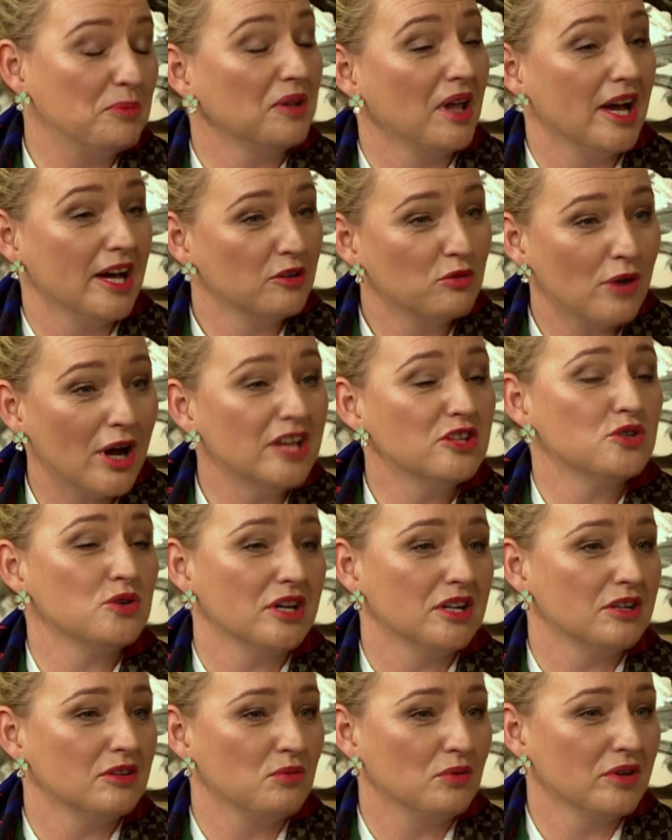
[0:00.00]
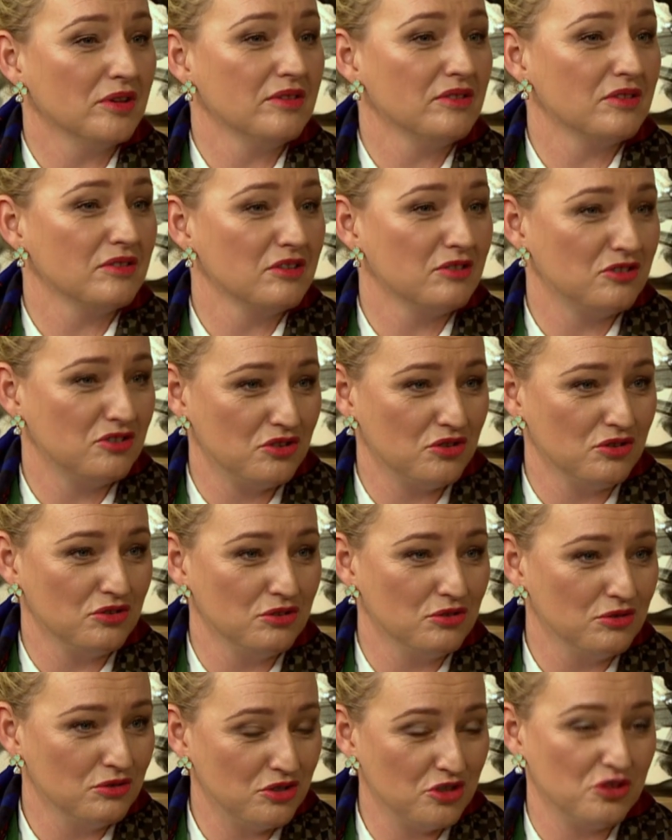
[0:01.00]
people I'd graduated with
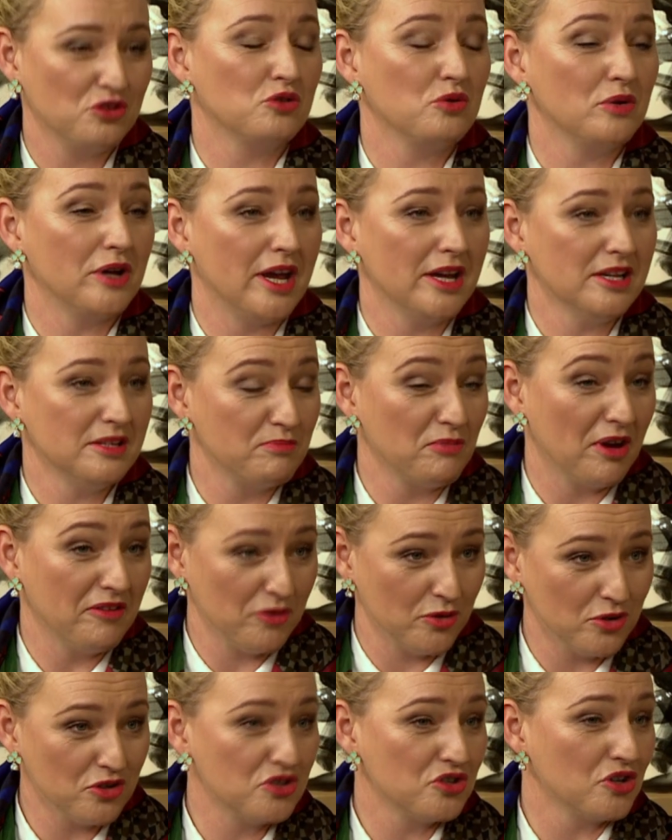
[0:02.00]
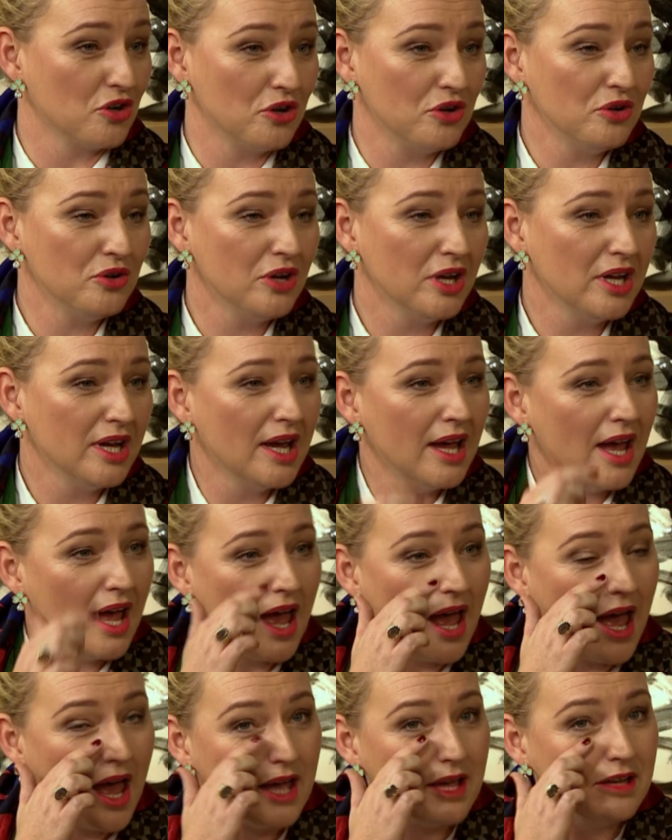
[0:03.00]
to, to create my first show.
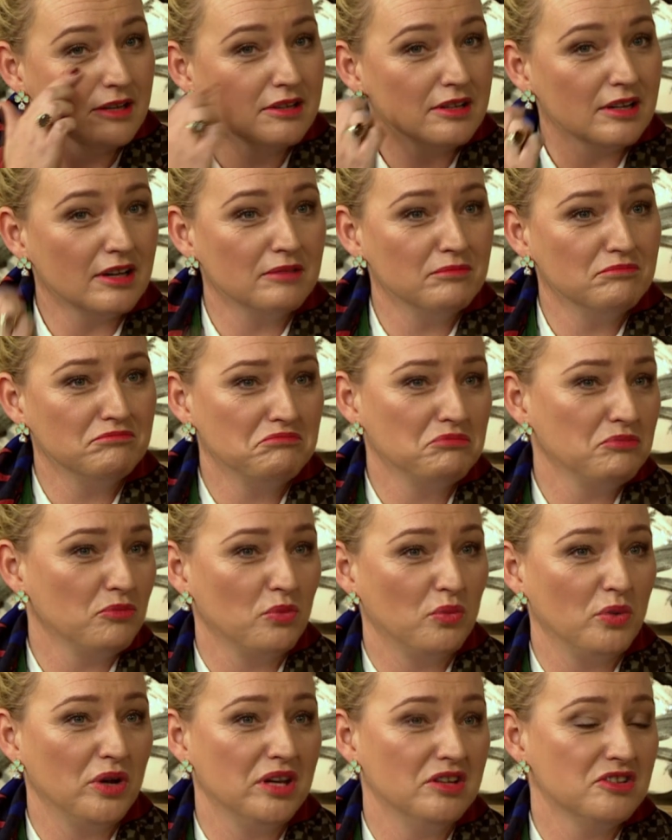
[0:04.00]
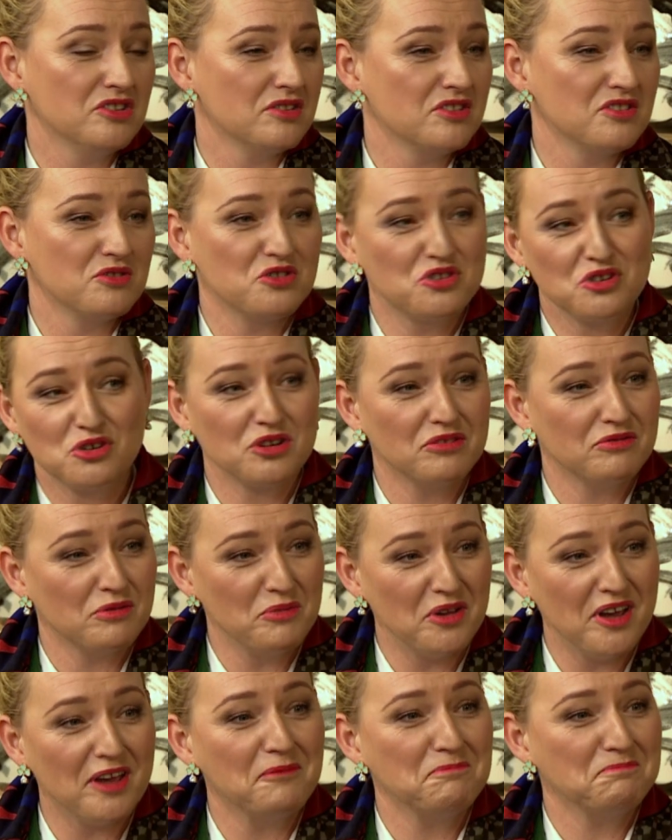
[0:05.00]
Yeah. And um, we just took it
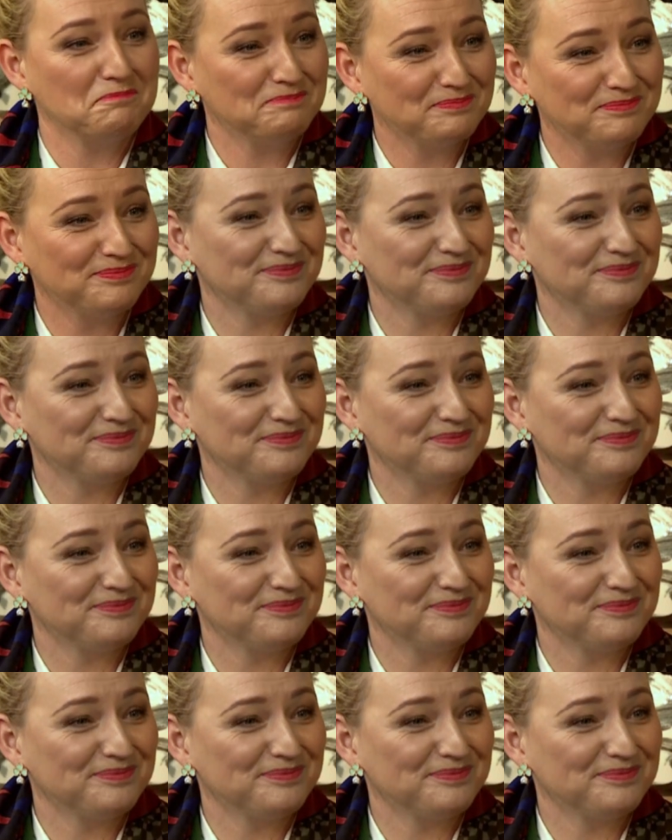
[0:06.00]
from there.